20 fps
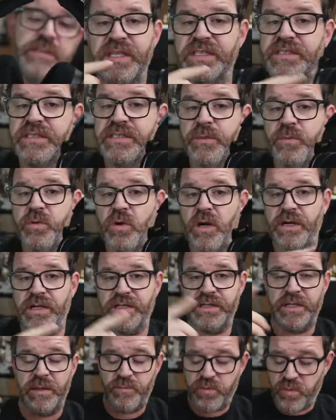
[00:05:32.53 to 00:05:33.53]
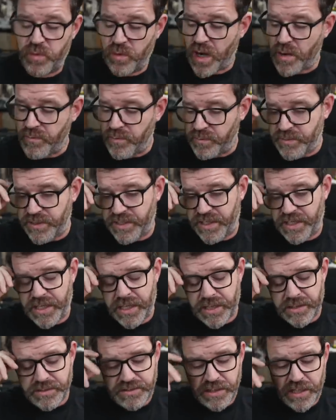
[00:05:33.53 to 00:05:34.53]
This is a product that probably
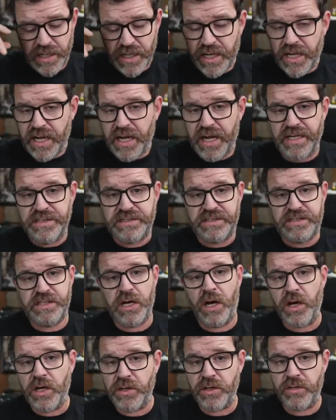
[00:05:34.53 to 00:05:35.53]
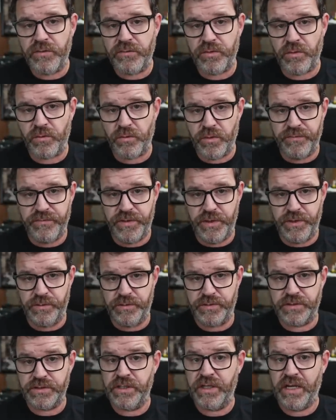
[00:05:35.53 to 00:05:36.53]
has a ton of
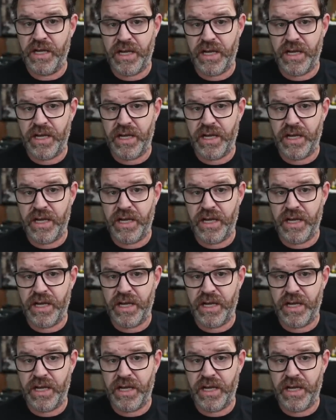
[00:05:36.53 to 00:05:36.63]
reviews.